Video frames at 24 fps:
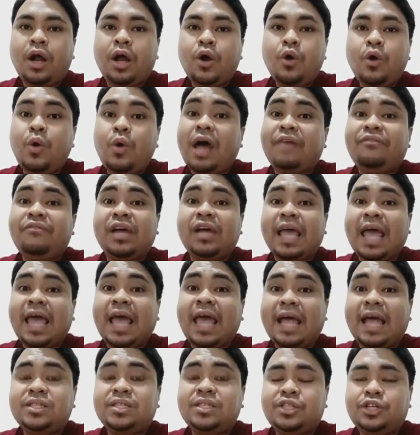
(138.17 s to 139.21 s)
have a
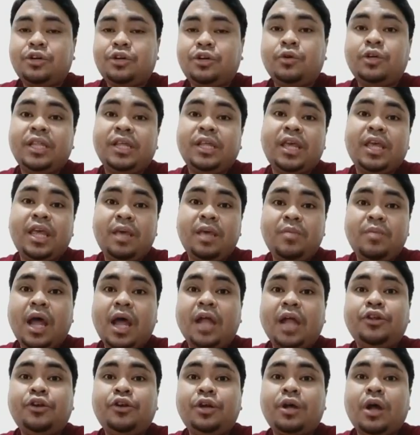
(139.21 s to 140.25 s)
cancer or leukemia
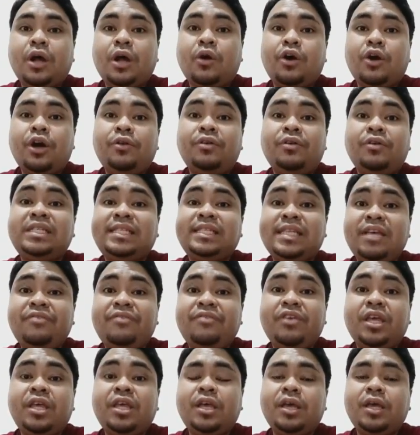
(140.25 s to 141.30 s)
and are
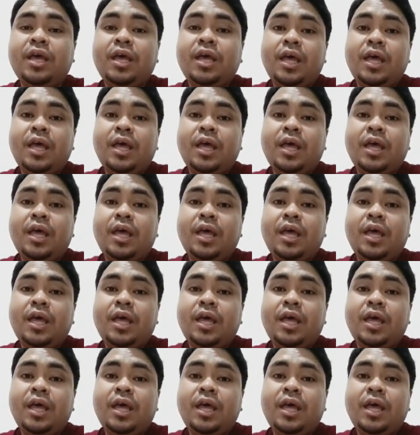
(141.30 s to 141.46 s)
receiving